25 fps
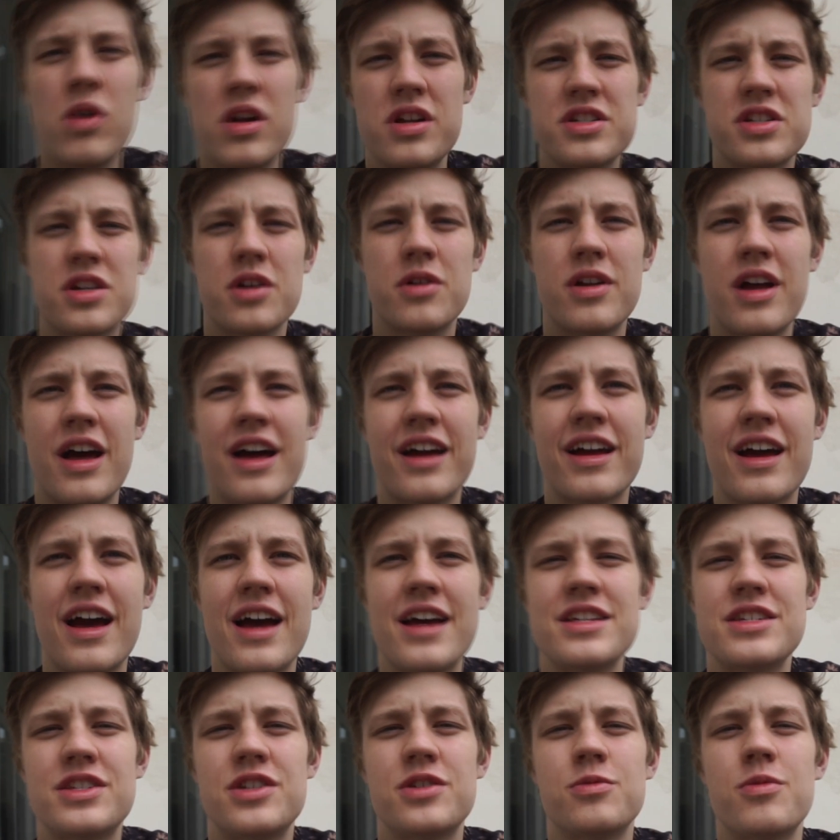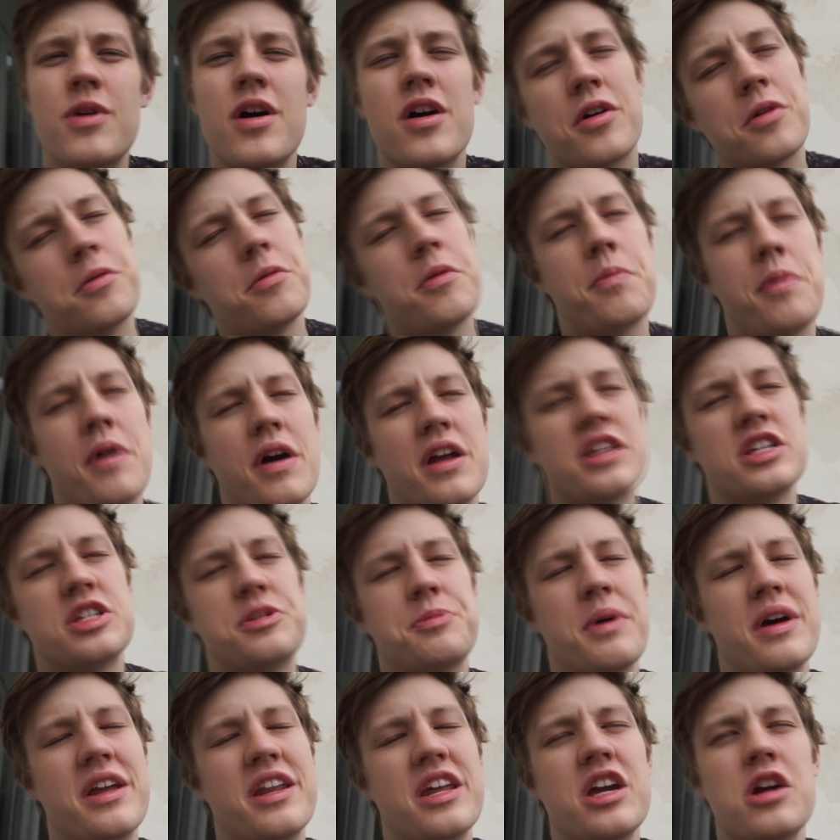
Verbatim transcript: What is going on guys? So welcome to Buddy's Bed.